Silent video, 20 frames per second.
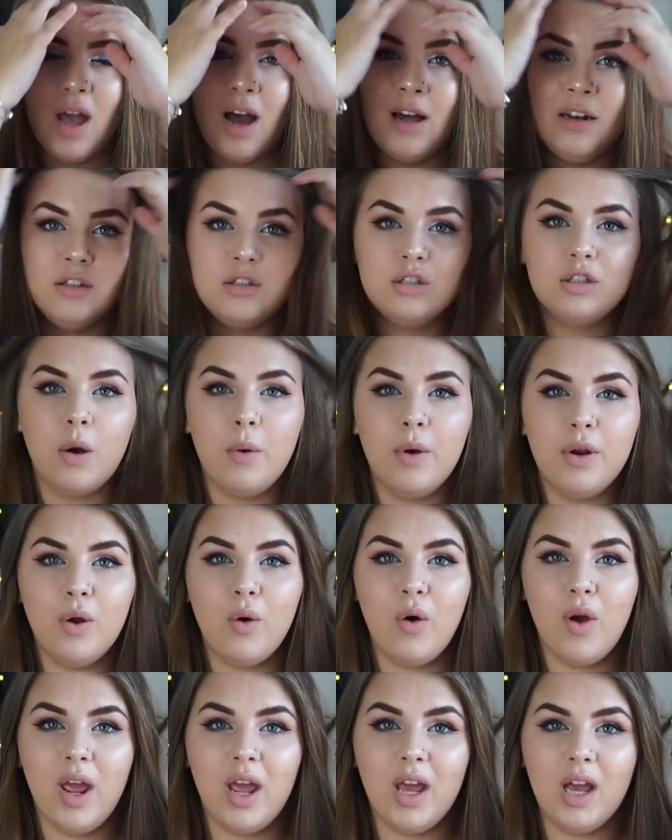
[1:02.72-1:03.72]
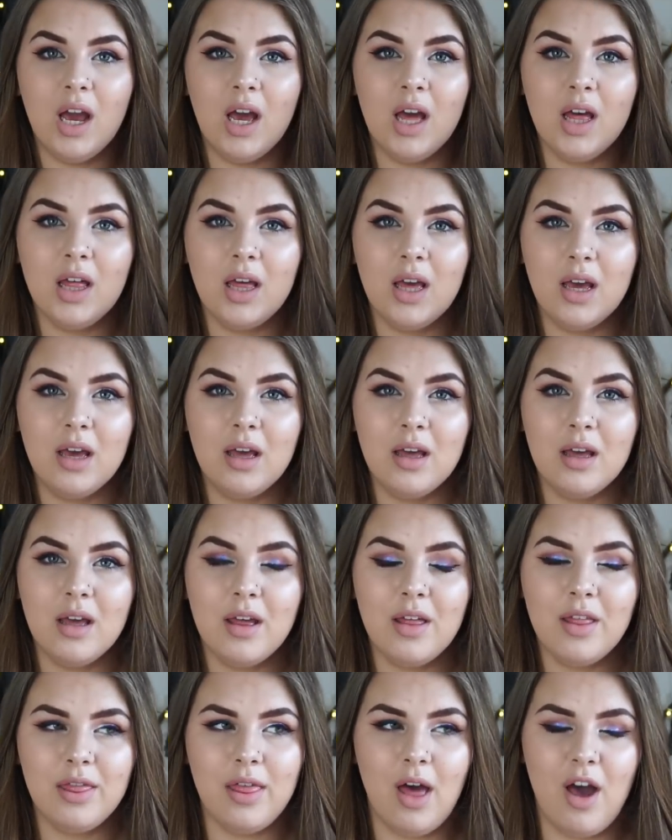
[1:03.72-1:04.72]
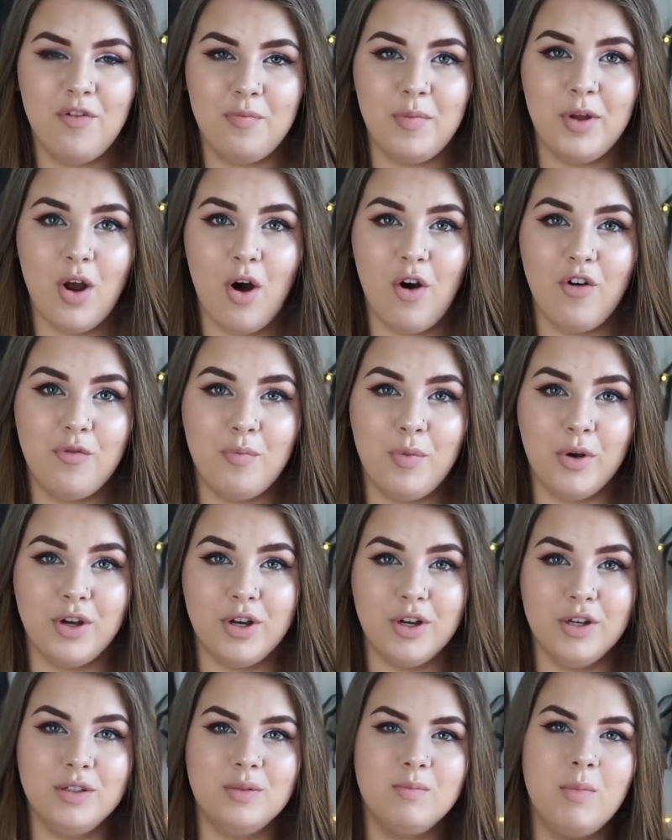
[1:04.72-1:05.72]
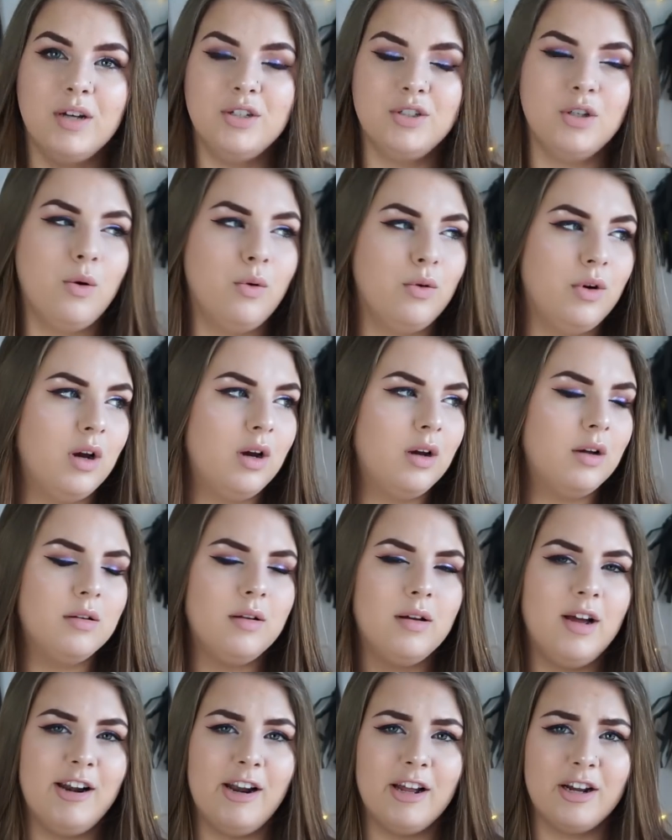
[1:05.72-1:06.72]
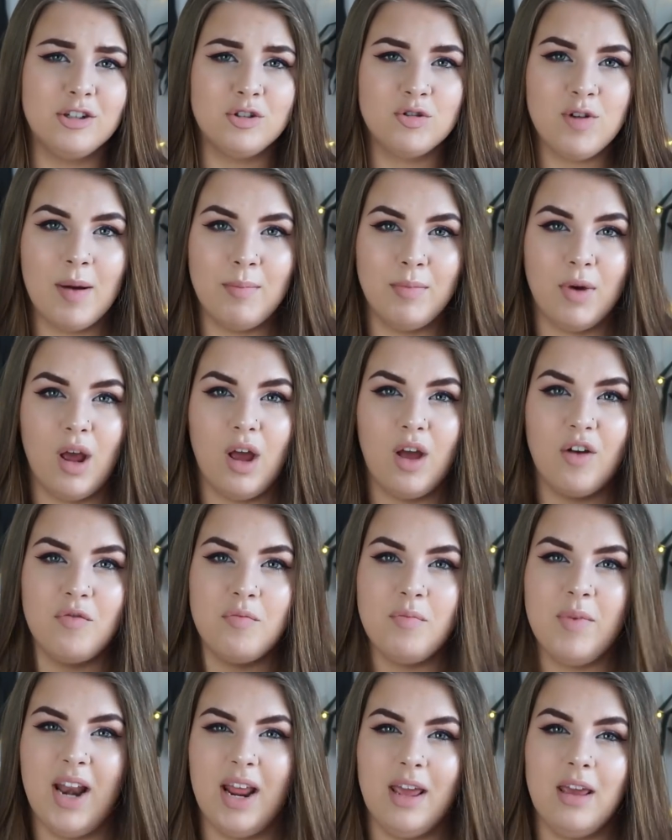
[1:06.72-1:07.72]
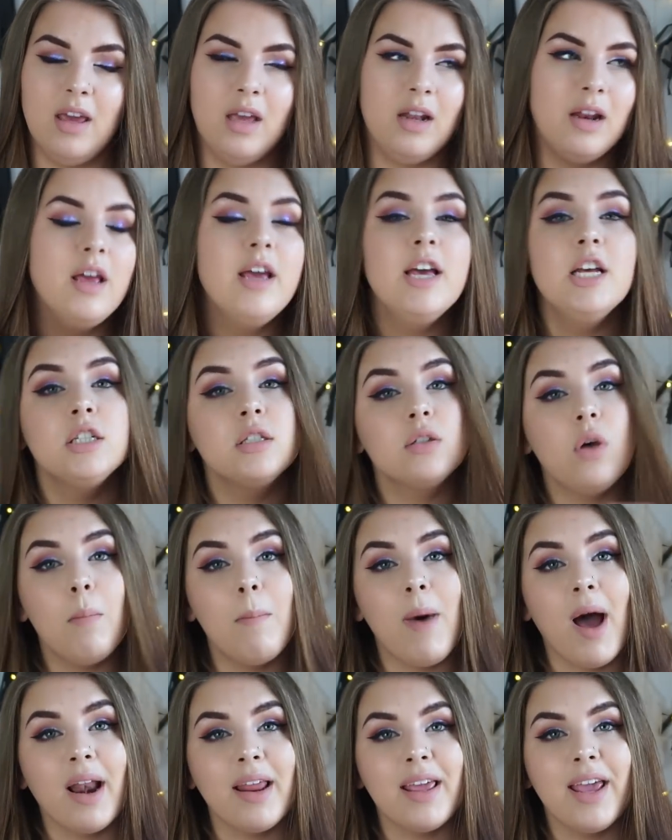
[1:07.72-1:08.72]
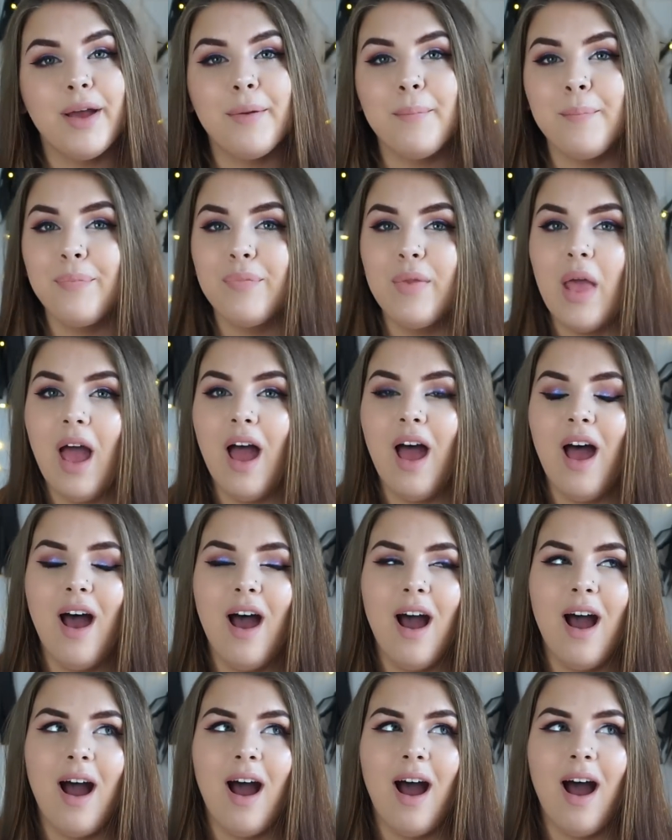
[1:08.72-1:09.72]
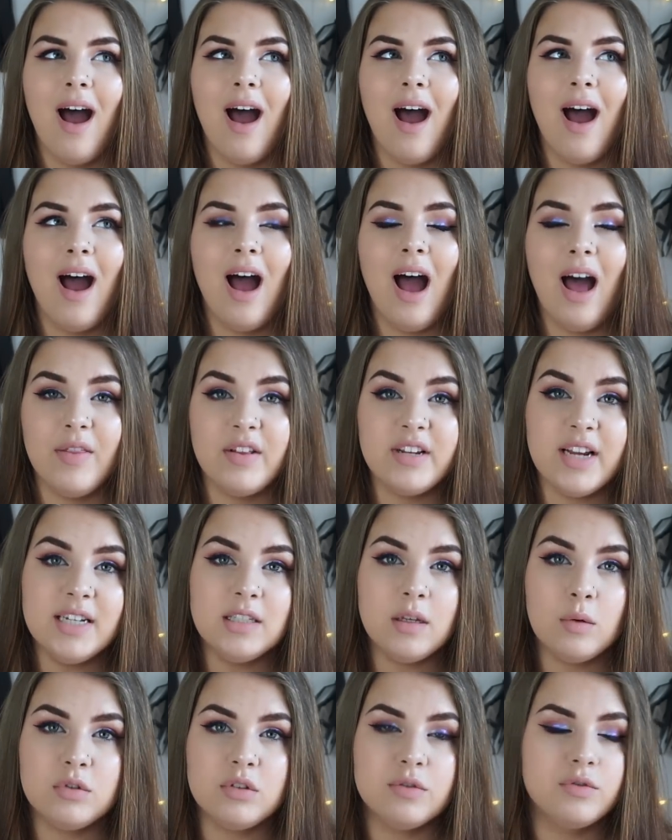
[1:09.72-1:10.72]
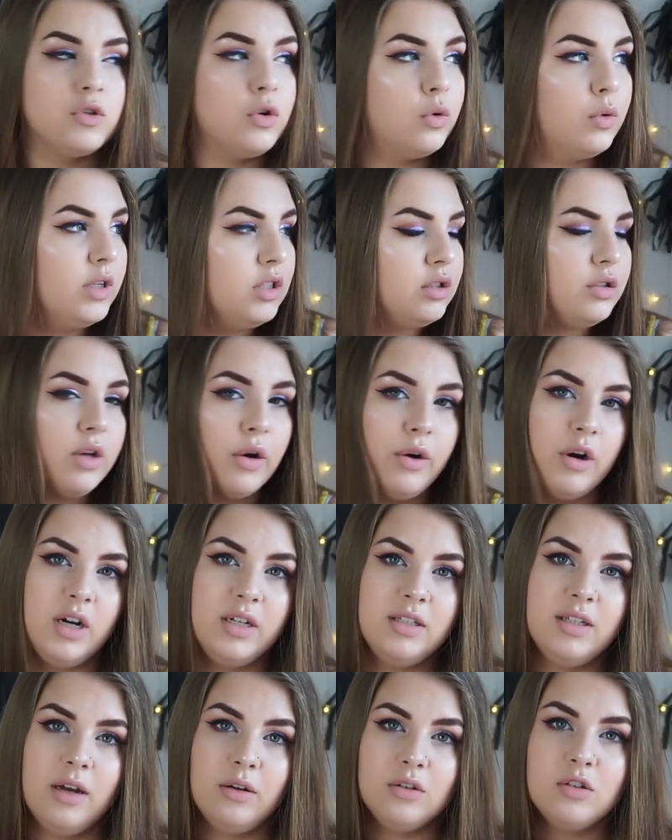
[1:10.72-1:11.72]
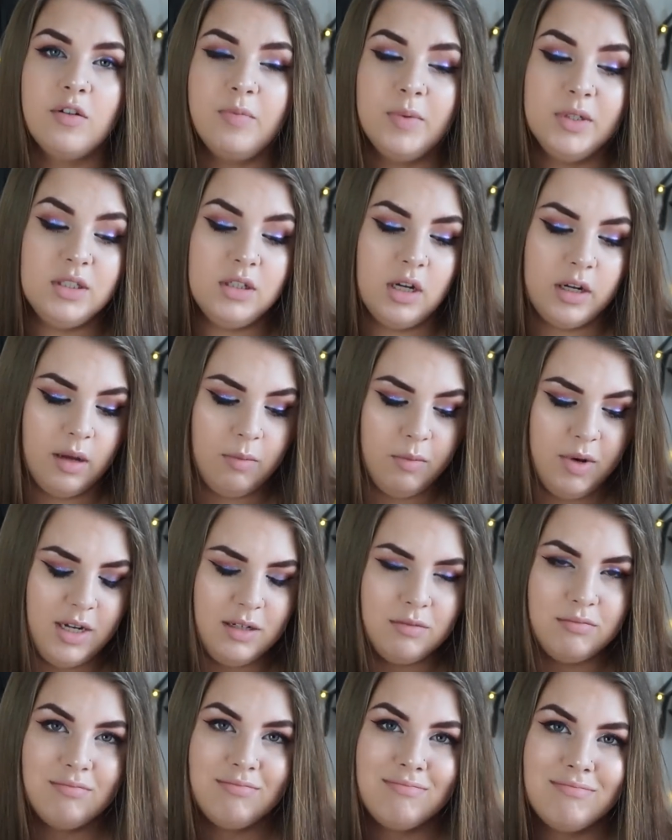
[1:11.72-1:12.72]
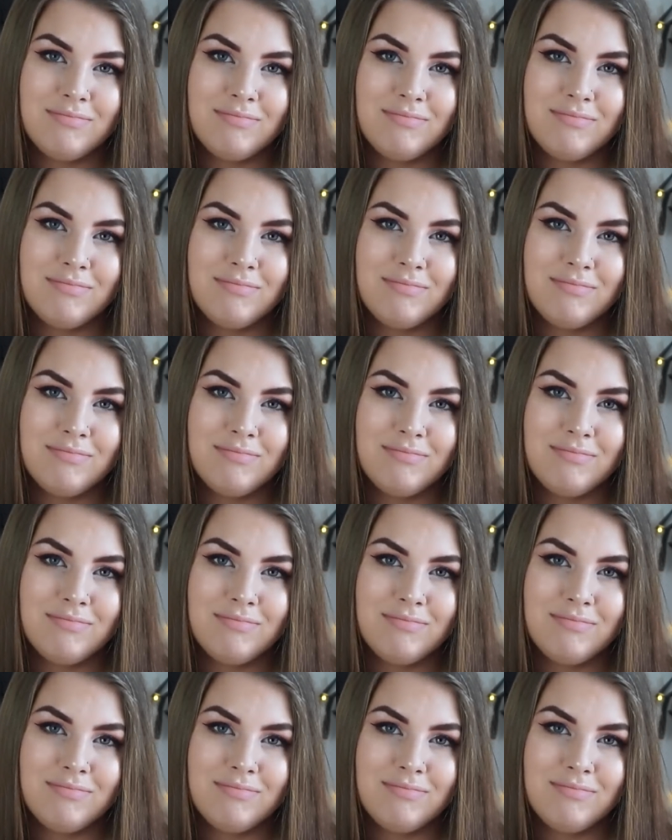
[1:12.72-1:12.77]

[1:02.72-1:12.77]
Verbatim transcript: And it's so annoying that I've been off because my shoulder had like a trapped nerve, been aching. It's gone bad again. And the days I was at school, it's so nice out, so I've been stuck in bed.